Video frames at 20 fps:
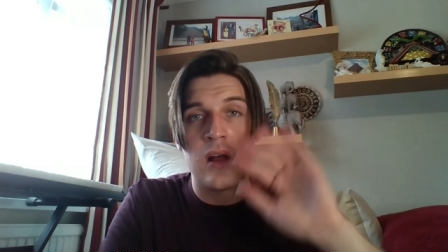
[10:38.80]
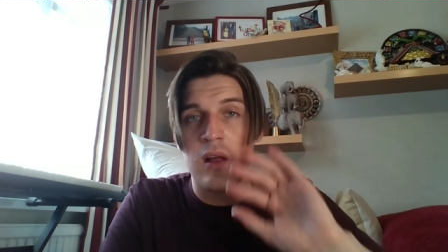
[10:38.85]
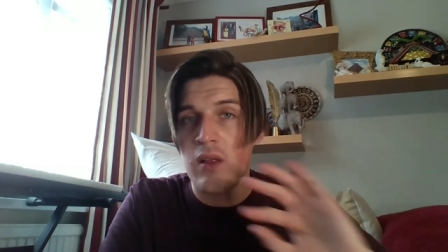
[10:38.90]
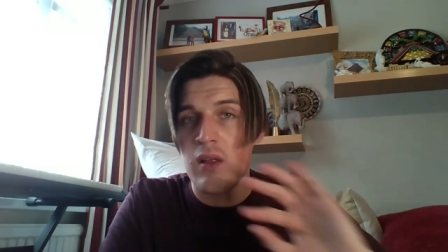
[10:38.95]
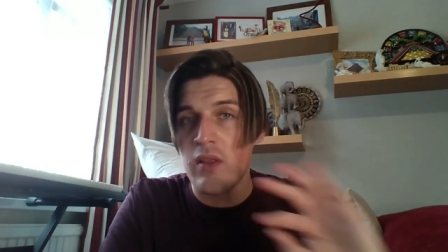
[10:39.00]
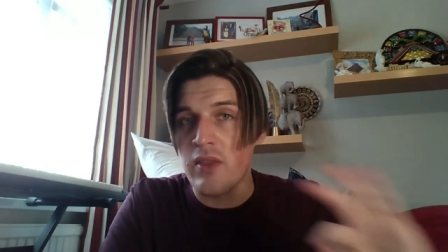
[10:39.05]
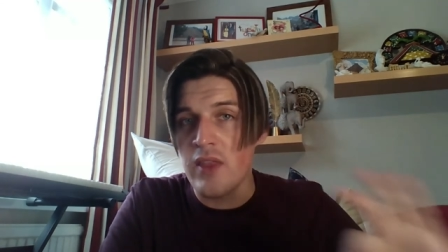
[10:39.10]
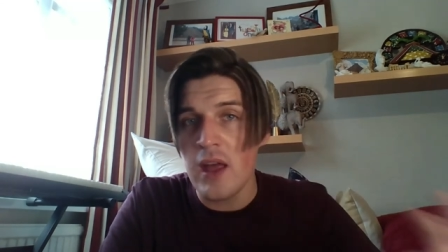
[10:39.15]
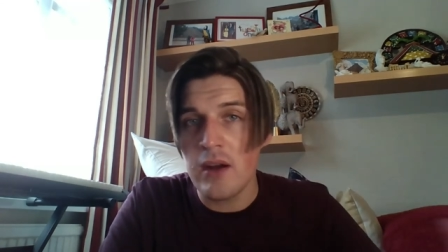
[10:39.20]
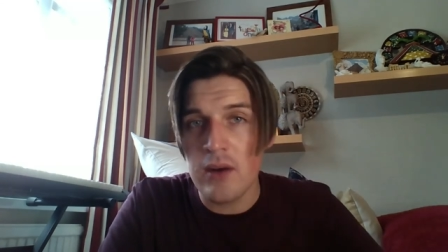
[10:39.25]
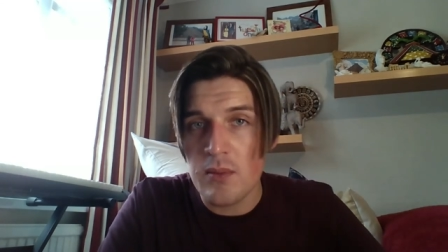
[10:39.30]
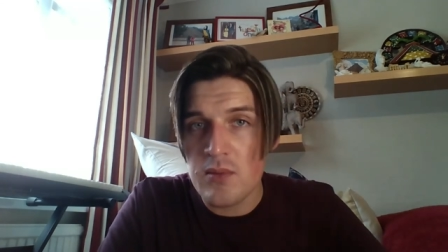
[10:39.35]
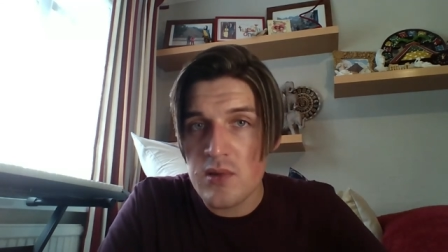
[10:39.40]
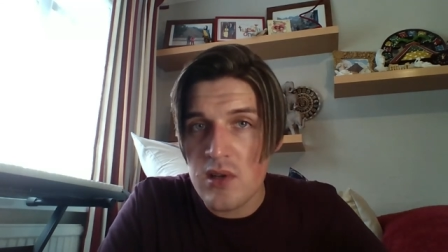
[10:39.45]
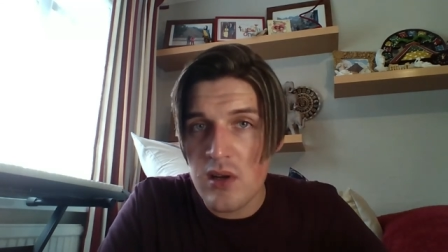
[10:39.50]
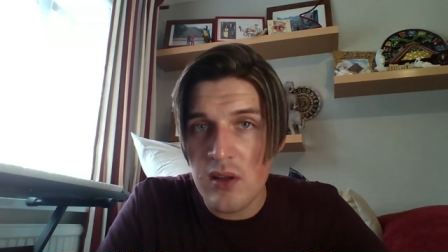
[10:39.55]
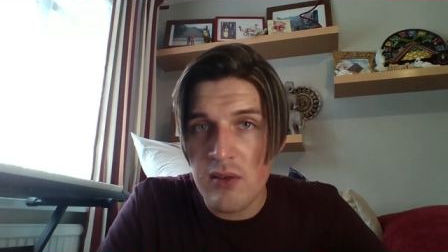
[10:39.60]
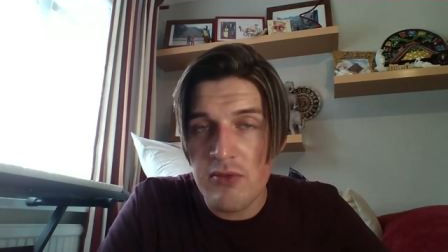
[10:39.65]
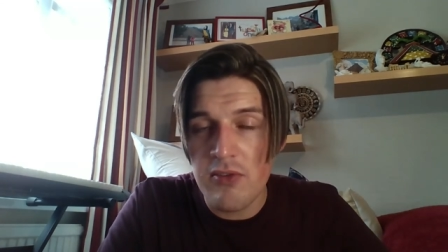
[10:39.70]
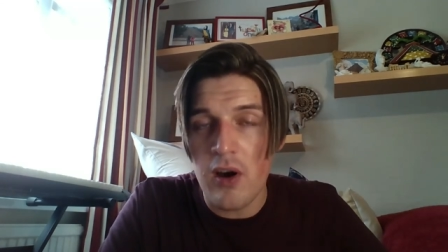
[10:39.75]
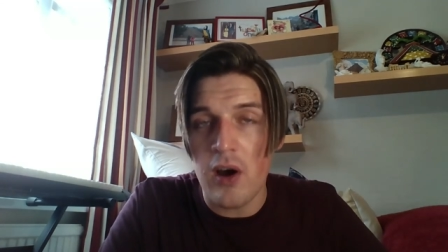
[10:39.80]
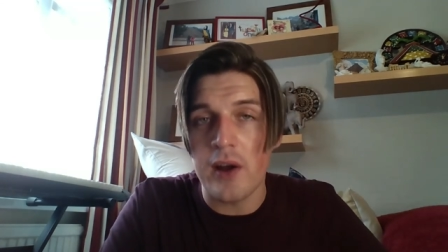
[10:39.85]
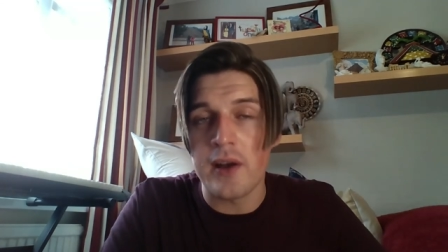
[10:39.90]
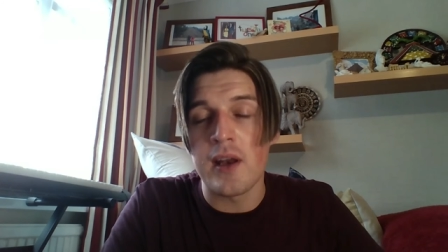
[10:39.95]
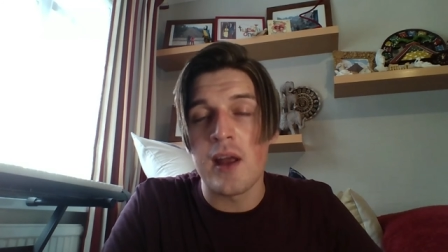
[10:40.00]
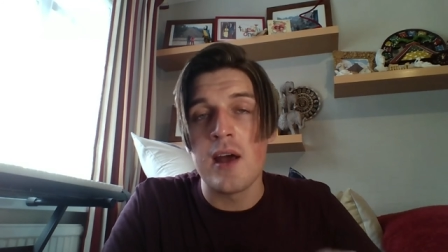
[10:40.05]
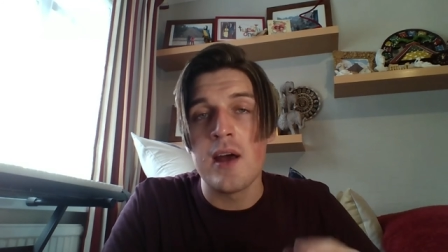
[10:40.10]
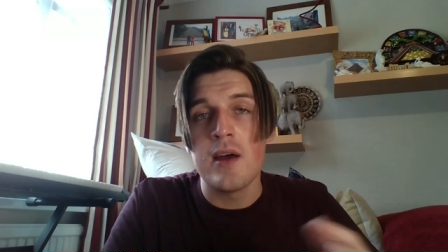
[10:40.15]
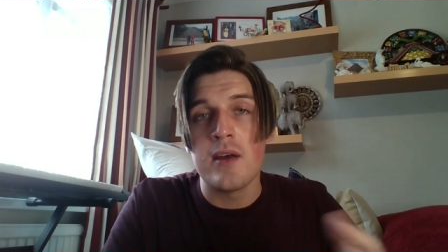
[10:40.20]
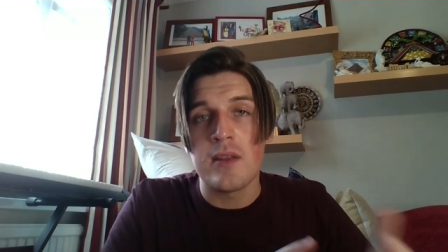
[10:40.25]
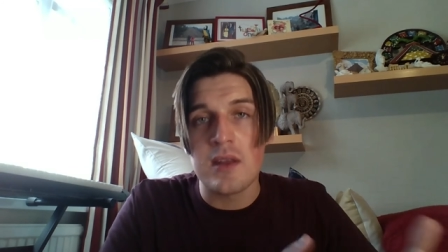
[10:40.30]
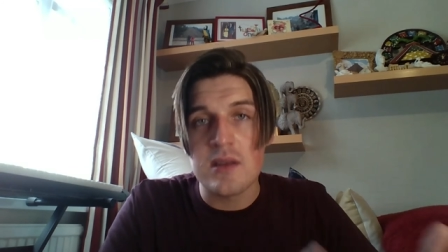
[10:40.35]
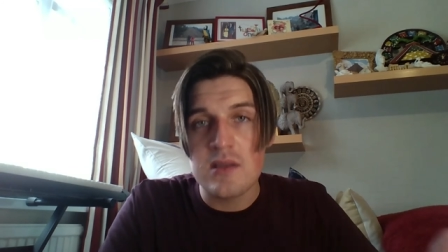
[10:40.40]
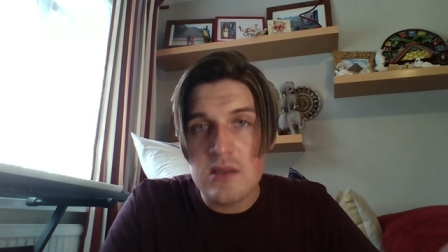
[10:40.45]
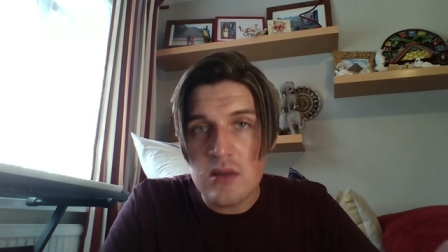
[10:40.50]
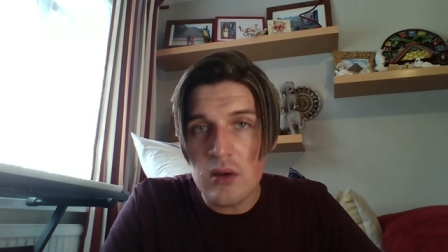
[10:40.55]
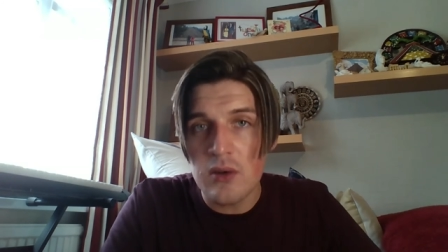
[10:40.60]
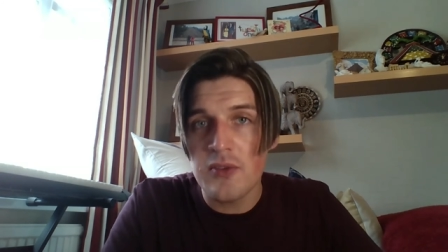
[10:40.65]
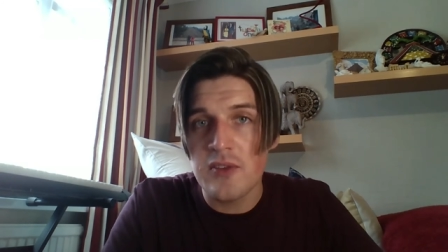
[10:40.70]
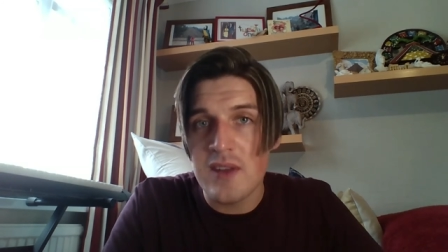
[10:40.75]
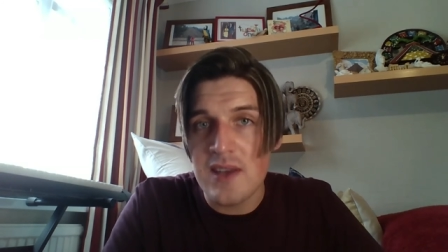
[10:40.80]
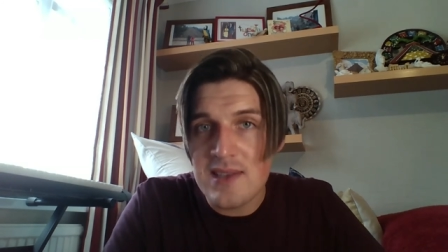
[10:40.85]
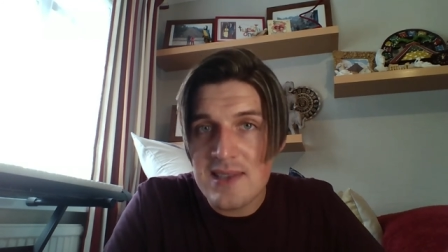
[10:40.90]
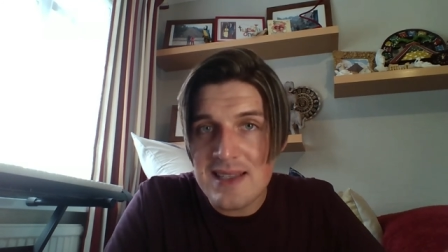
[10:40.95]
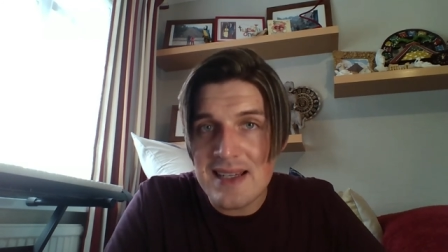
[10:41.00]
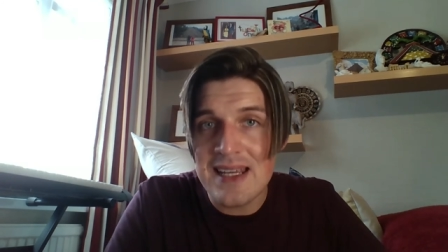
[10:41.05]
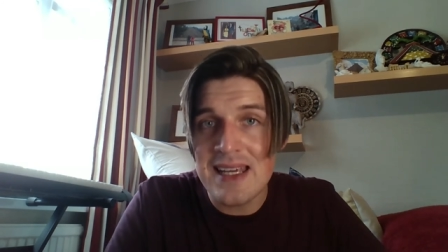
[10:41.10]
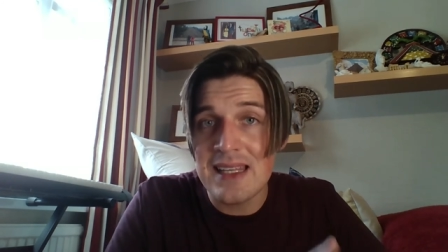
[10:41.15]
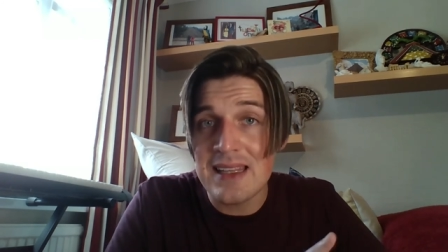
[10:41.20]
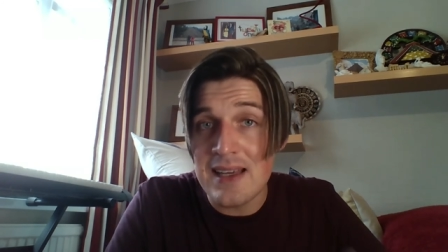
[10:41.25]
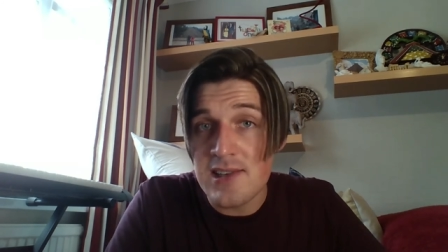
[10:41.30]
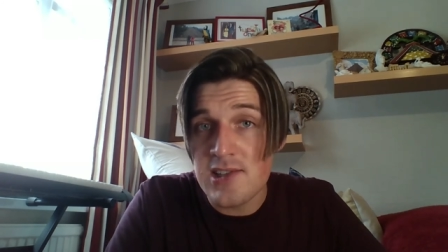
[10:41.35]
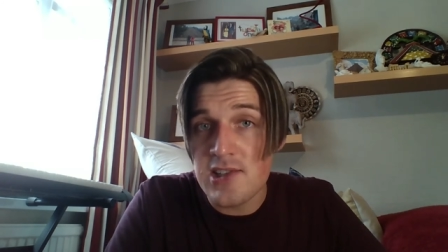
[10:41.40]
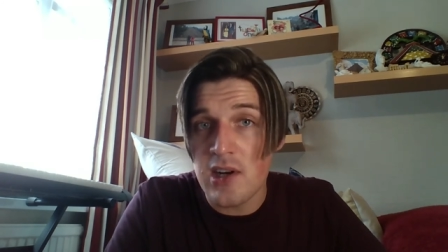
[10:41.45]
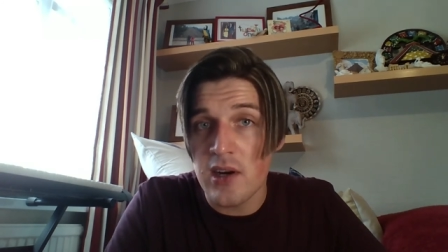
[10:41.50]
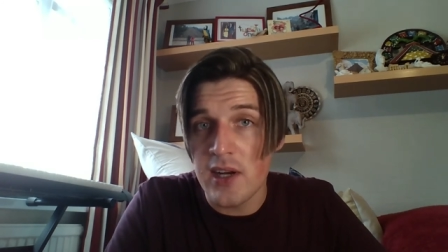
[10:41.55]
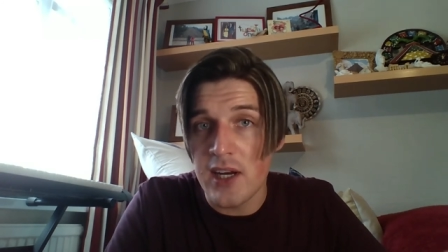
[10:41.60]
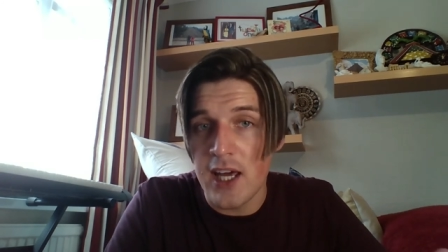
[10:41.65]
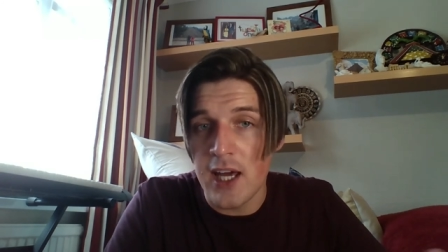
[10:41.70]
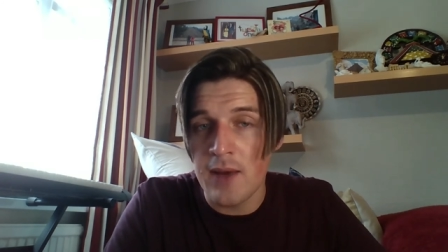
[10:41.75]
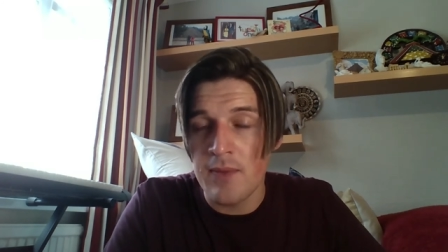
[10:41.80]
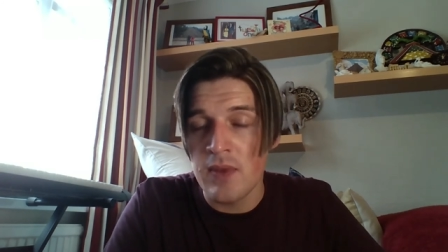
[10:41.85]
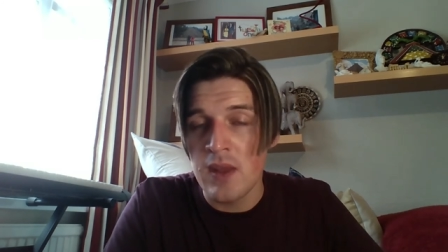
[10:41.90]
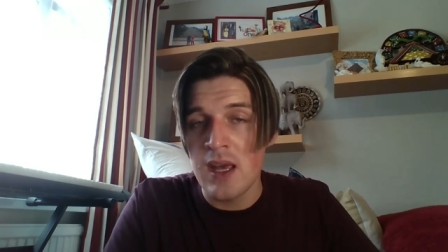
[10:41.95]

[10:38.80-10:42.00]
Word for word: they're absolutely fine. They're soft, they're sleek, they're shiny.